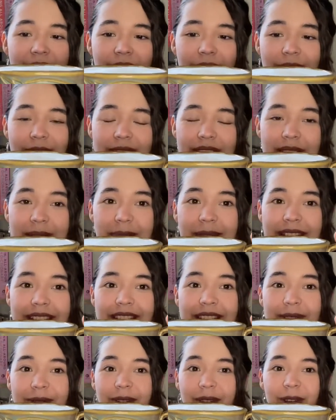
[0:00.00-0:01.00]
Cozy Up
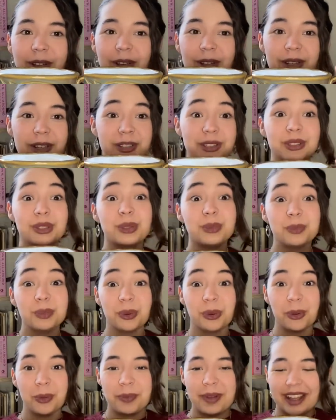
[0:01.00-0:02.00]
Knits with her soup
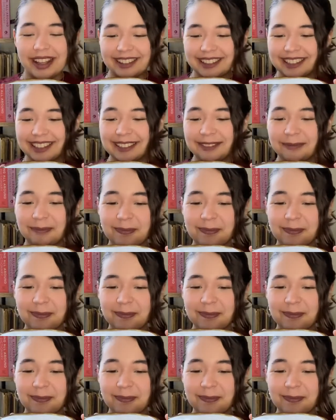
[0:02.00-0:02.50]
bowl mugs.